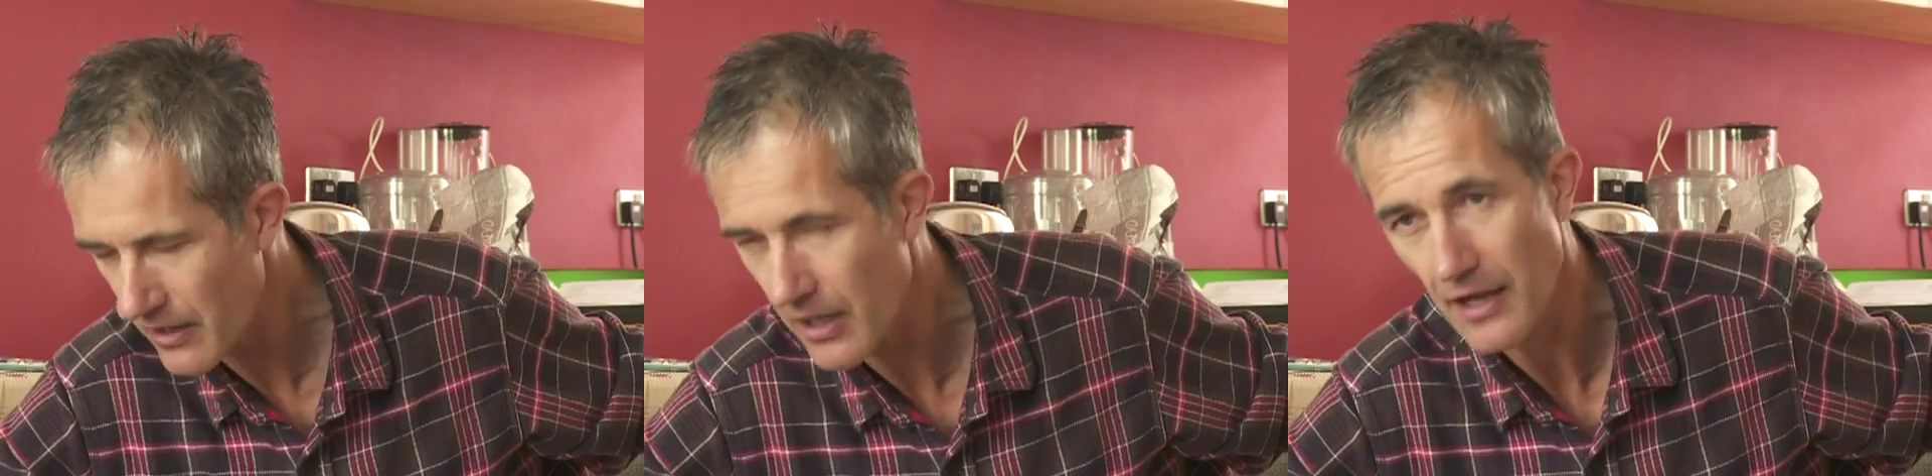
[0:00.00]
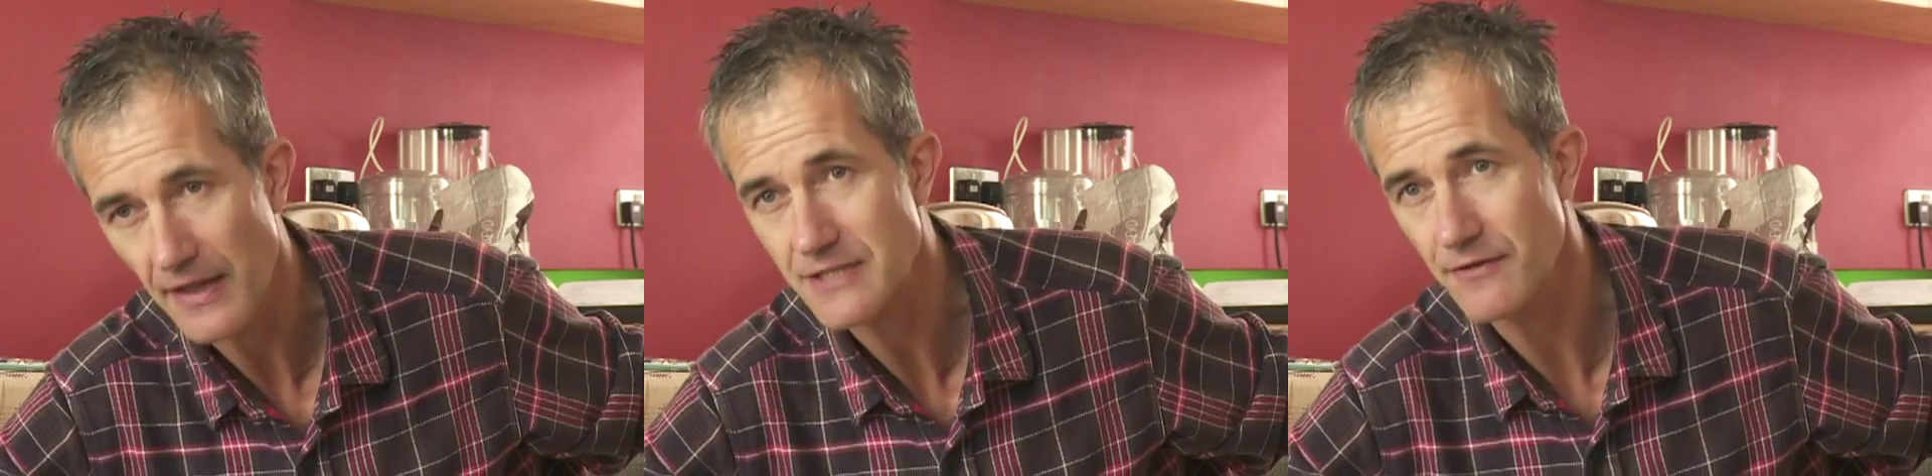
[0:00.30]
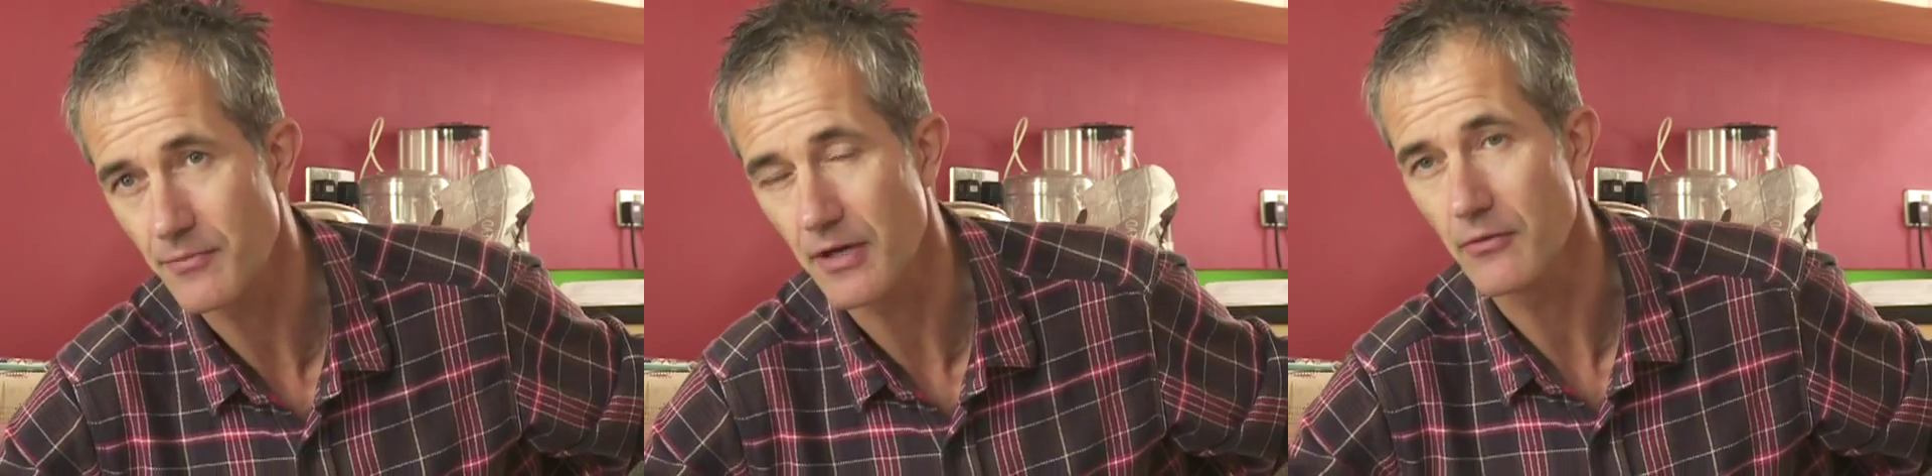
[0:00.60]
That's
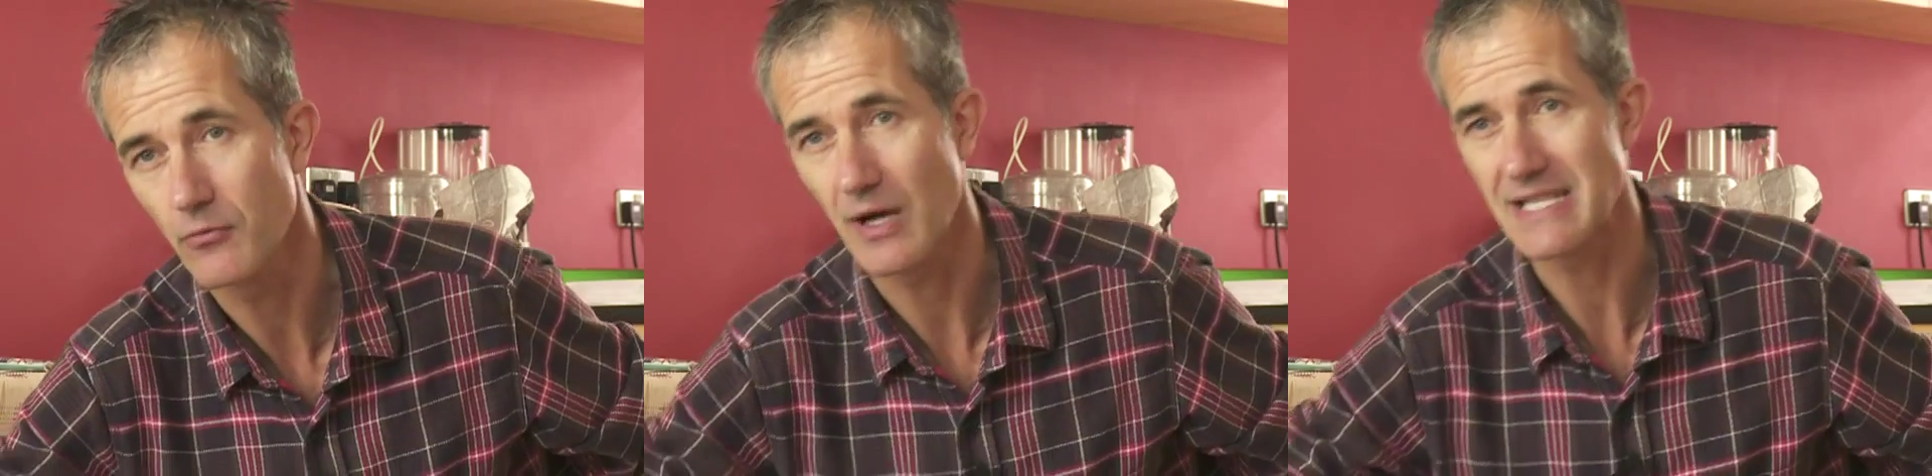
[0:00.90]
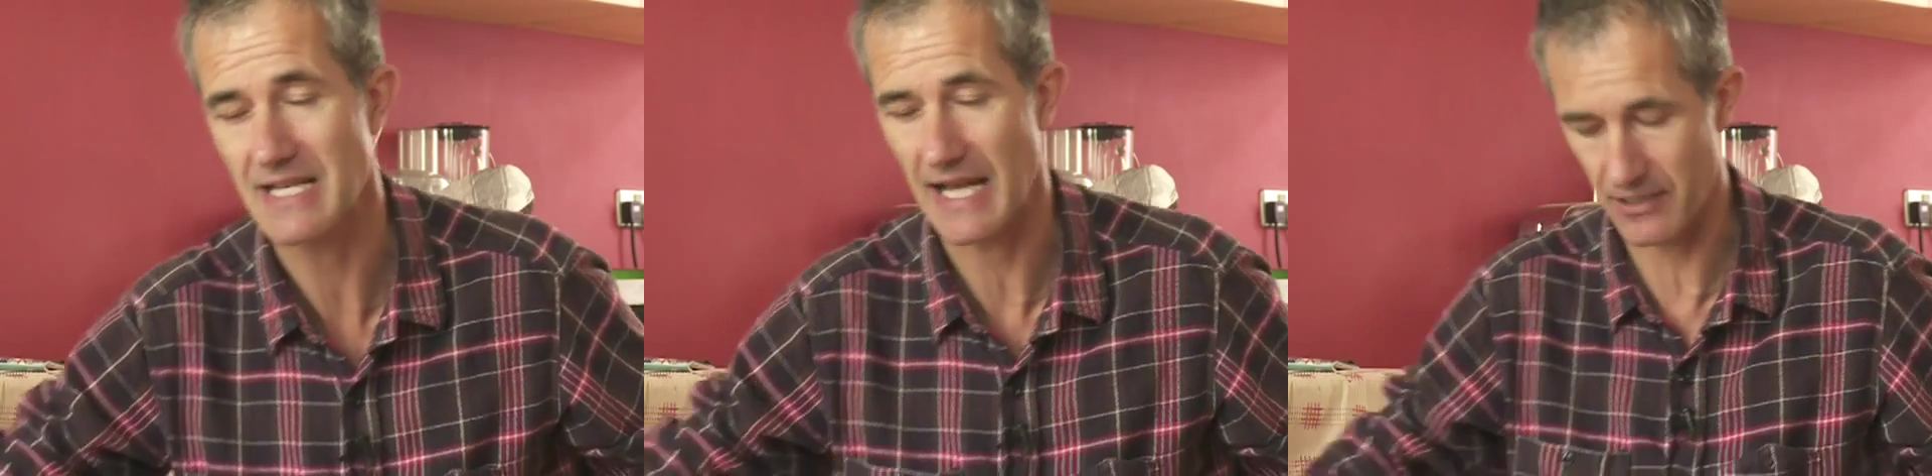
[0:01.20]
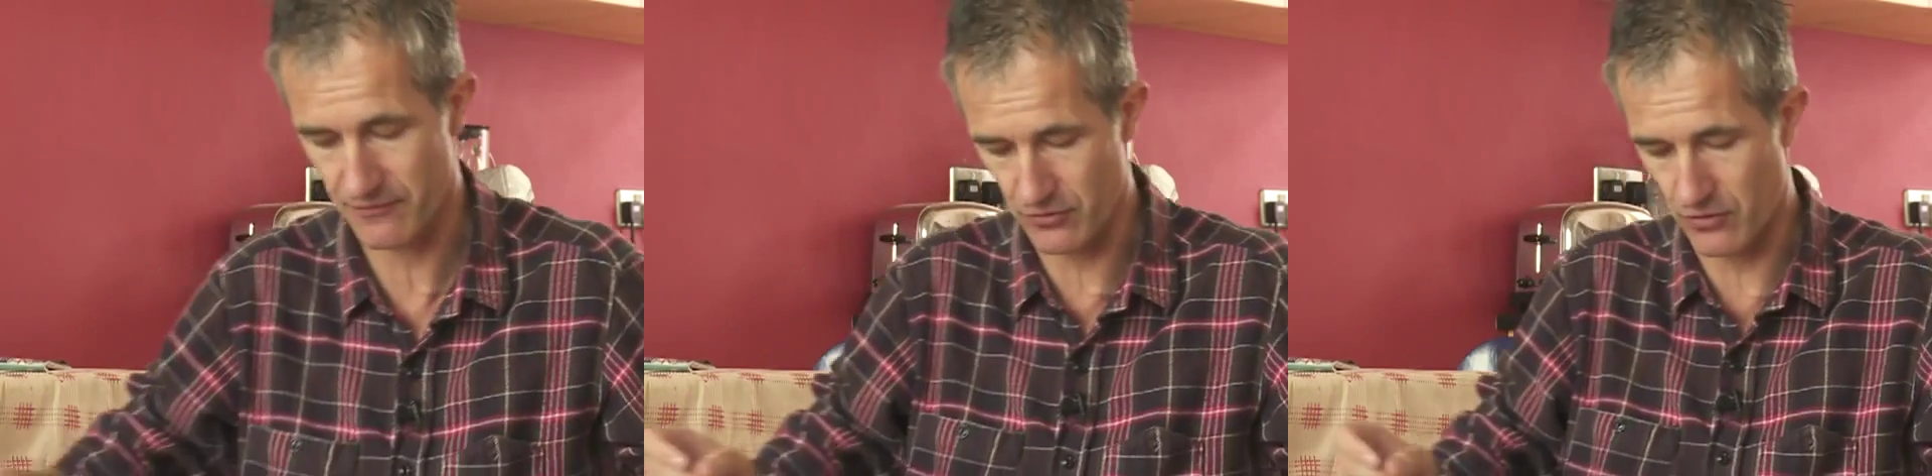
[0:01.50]
from The Wasteland,
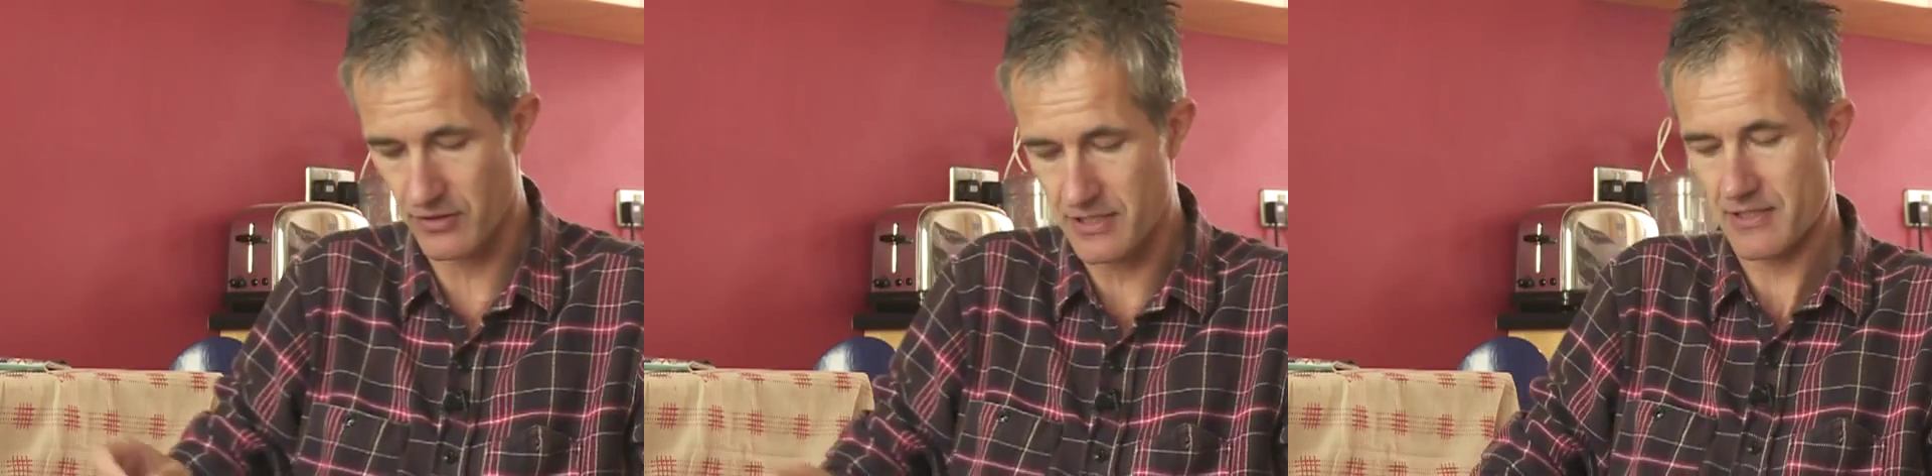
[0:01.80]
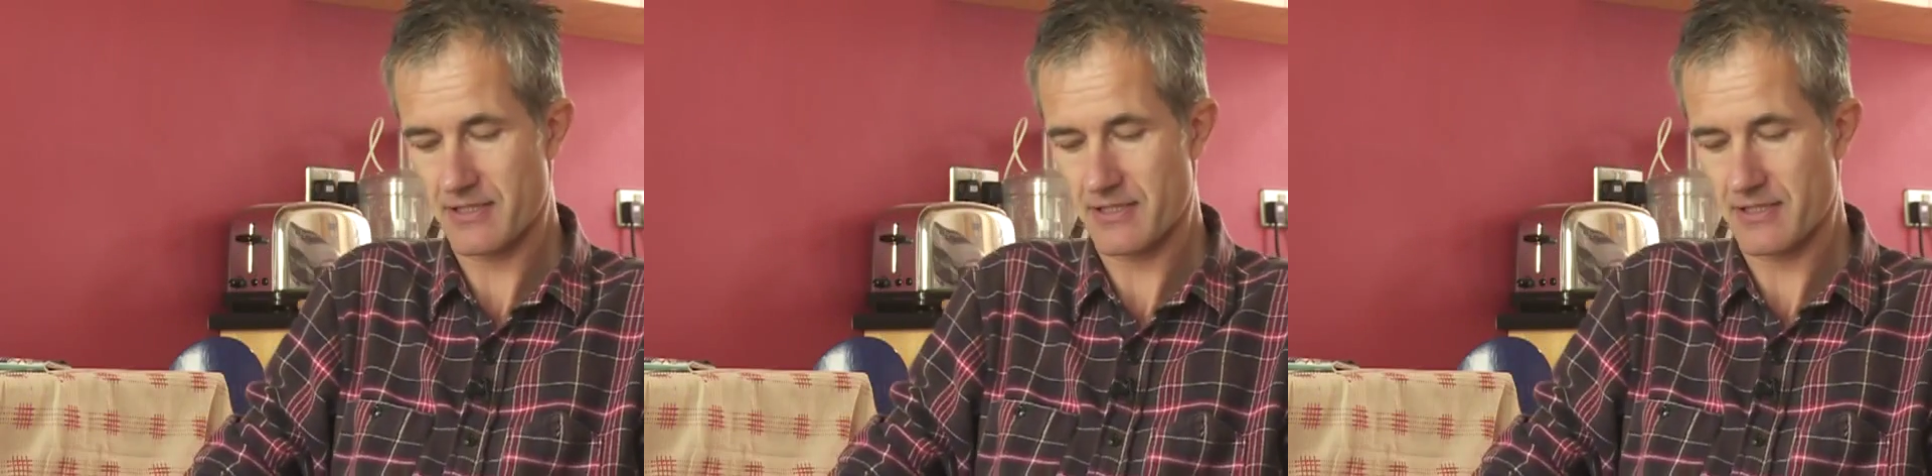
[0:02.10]
of course,